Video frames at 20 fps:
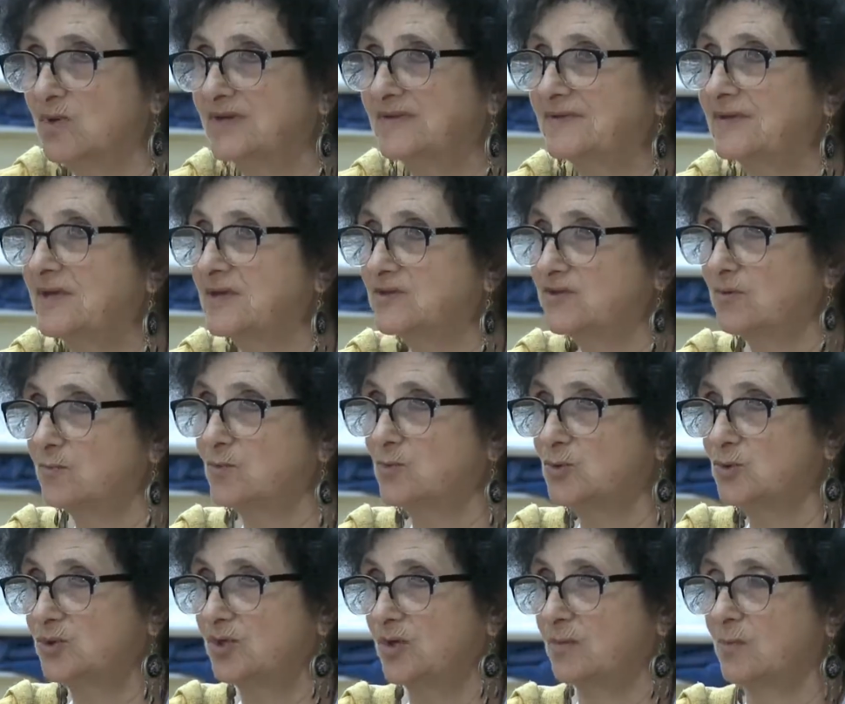very
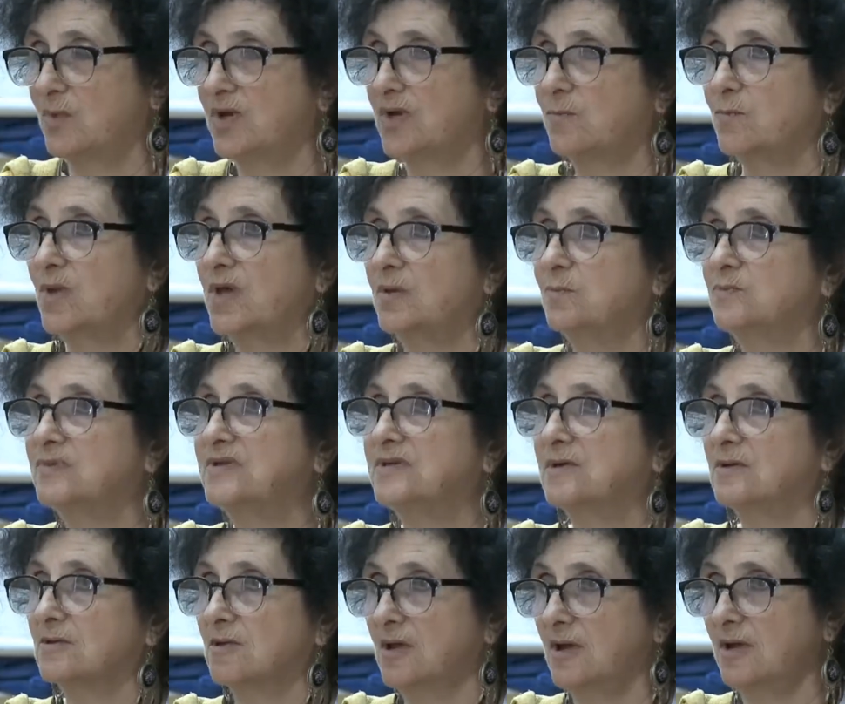strongly.
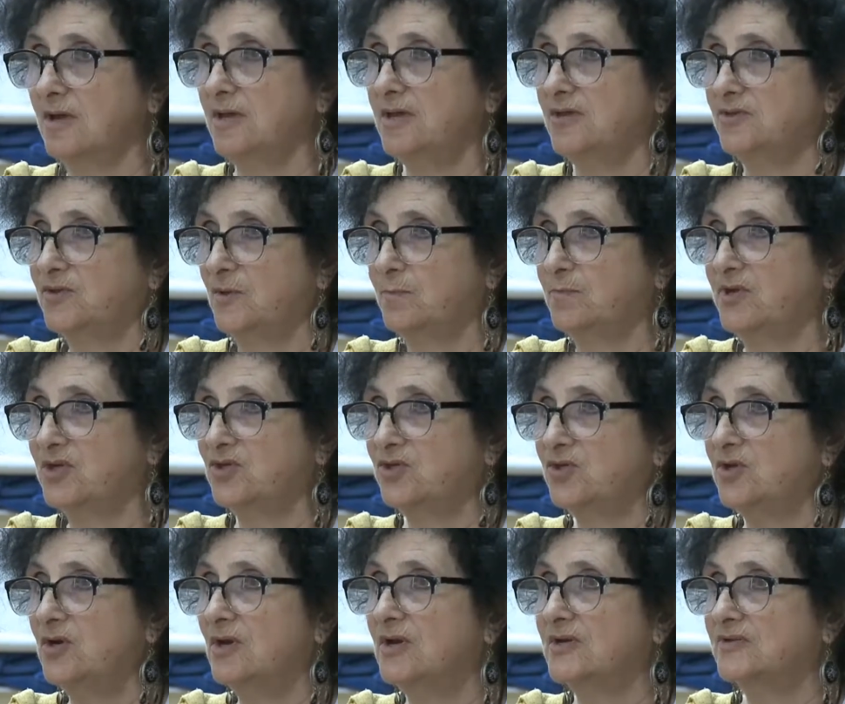We cannot
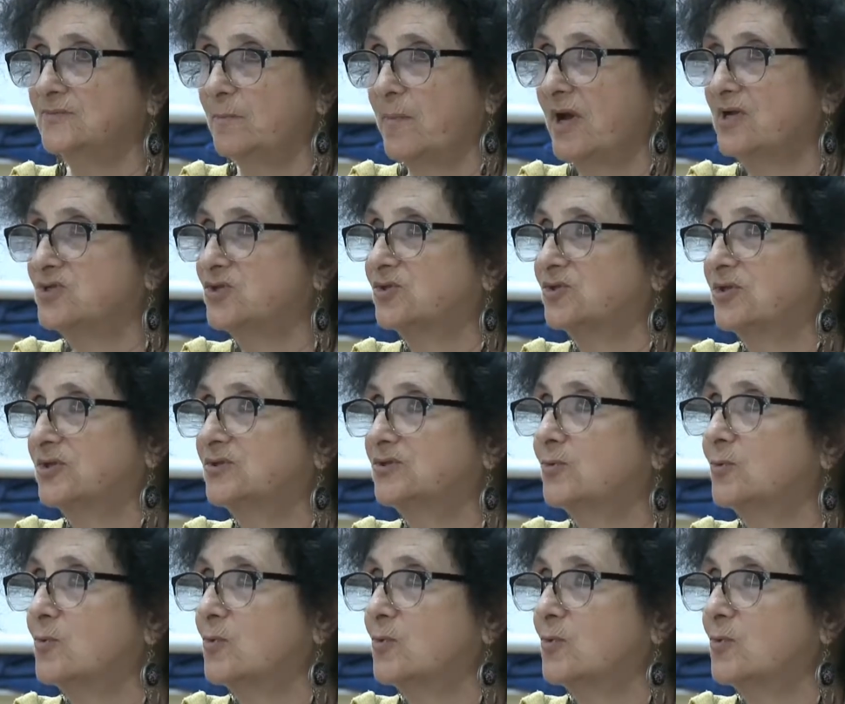even imagine this.